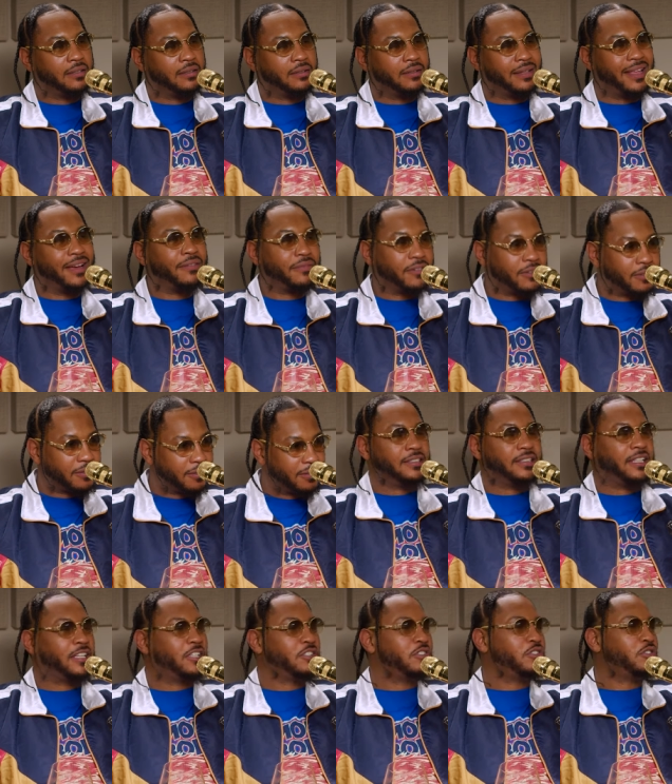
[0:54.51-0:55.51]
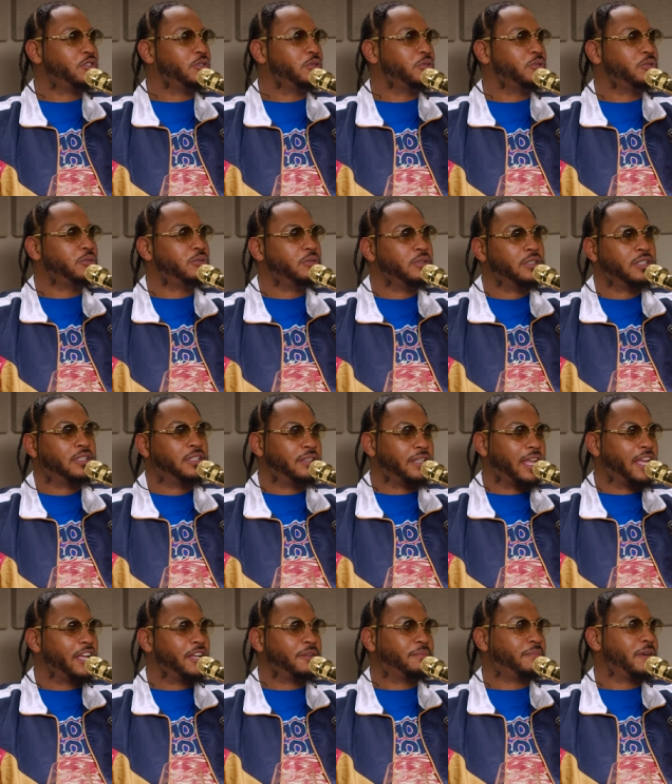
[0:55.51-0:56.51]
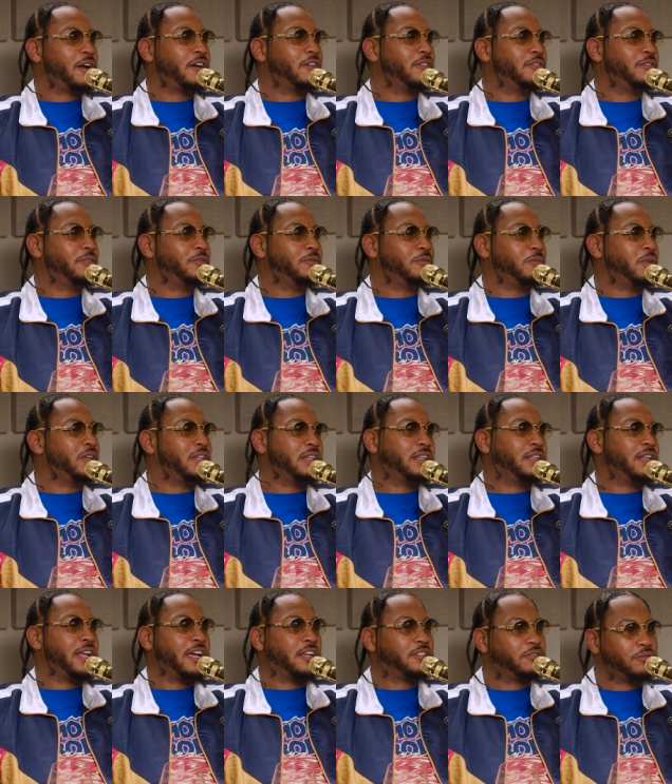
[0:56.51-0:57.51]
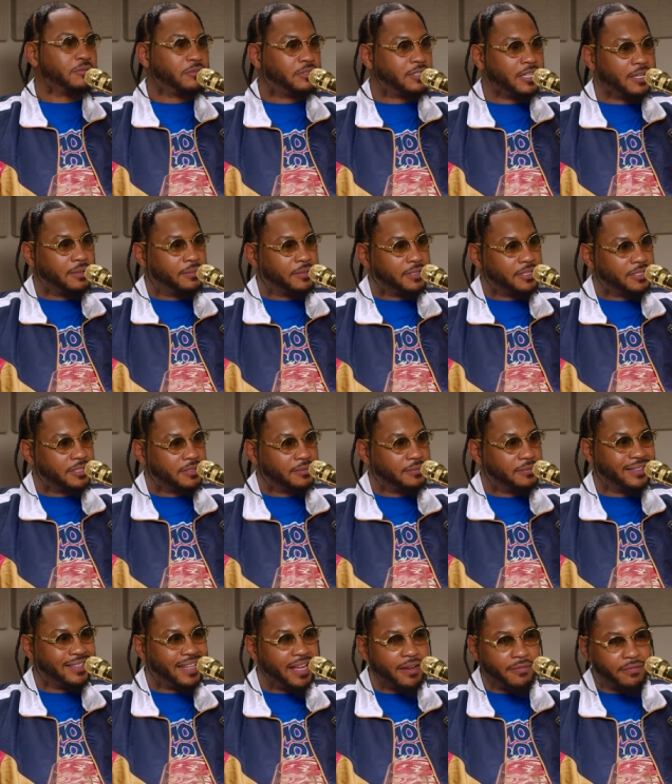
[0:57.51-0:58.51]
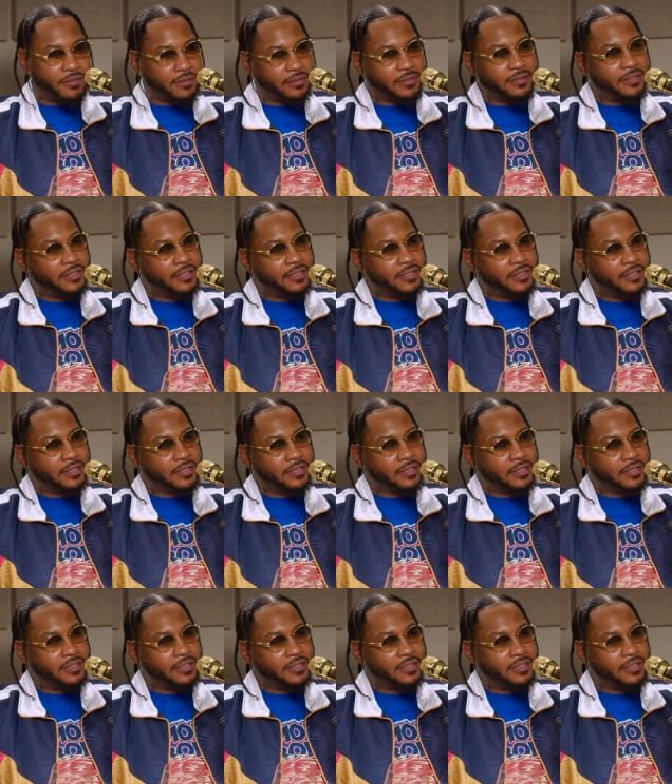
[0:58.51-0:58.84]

Never. Did you think about winning a national championship? Never.